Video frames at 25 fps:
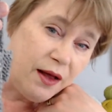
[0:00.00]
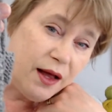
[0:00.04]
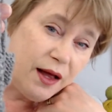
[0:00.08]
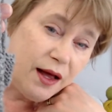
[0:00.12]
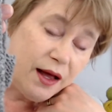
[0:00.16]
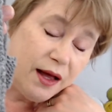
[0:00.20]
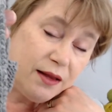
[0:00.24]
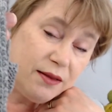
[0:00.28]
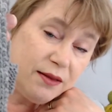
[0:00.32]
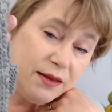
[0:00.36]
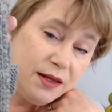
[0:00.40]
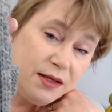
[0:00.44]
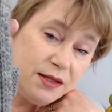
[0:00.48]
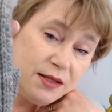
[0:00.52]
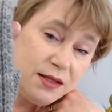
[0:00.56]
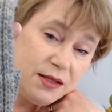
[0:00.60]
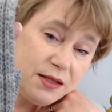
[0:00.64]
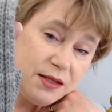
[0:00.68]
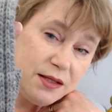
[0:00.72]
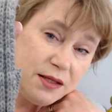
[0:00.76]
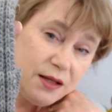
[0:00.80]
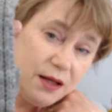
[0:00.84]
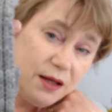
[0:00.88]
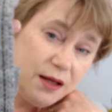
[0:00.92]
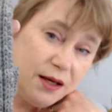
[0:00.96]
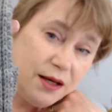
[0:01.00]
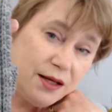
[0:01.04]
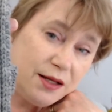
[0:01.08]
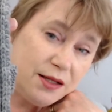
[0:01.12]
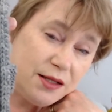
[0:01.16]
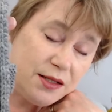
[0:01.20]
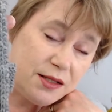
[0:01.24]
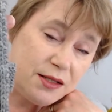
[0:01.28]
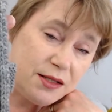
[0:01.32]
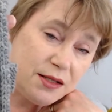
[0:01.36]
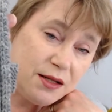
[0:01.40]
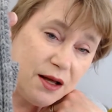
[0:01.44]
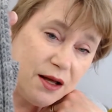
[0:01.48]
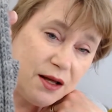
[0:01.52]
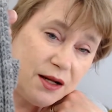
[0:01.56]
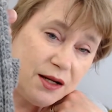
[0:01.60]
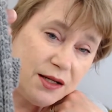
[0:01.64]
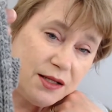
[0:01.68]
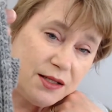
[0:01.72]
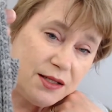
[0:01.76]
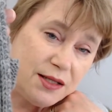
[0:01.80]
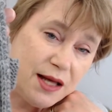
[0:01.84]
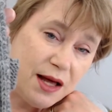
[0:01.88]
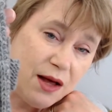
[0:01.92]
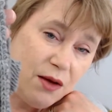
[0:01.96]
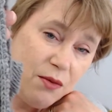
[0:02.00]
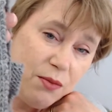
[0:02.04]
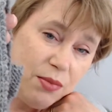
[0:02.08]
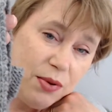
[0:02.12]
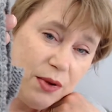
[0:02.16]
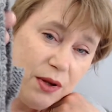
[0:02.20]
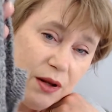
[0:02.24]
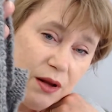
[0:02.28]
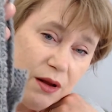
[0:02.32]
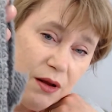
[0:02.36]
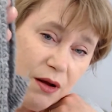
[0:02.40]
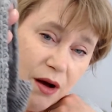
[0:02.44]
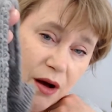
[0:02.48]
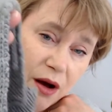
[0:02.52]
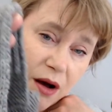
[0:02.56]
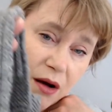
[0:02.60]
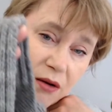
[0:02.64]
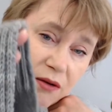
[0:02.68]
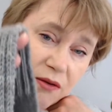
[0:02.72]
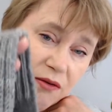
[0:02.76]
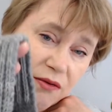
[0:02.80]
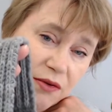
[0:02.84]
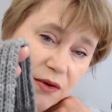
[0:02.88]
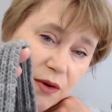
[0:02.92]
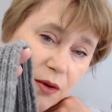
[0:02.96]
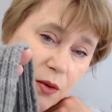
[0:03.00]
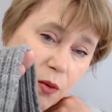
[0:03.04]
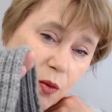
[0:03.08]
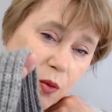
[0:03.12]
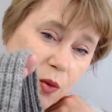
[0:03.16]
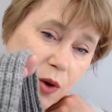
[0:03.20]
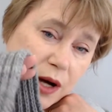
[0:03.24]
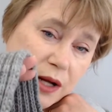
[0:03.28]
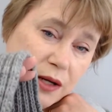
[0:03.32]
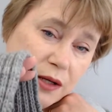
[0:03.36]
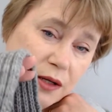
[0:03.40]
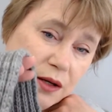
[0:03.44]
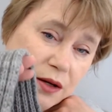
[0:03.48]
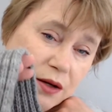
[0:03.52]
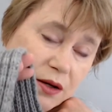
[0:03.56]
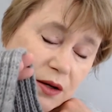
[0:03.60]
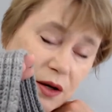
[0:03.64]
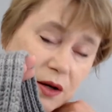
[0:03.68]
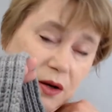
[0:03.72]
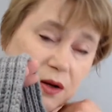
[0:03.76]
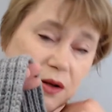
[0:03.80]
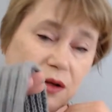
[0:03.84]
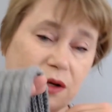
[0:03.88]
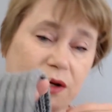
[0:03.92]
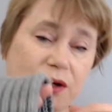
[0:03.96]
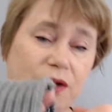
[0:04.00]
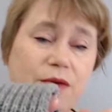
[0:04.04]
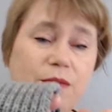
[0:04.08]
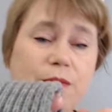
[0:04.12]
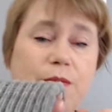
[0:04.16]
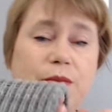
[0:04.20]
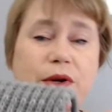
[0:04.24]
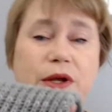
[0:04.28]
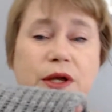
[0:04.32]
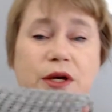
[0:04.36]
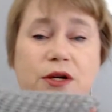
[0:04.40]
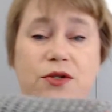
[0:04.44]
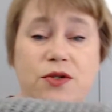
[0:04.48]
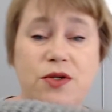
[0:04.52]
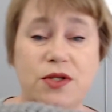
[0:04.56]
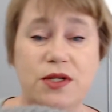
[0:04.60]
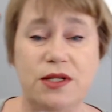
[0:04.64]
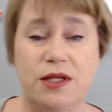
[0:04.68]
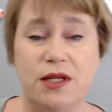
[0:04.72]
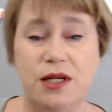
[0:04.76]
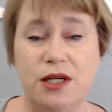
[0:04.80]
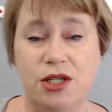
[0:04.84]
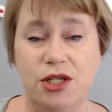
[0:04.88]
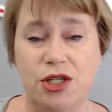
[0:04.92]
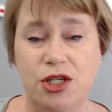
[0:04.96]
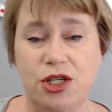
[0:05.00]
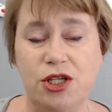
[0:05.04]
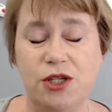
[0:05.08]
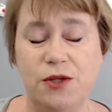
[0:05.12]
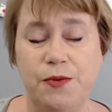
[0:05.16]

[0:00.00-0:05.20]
And this is an example of one colored brioche stitch.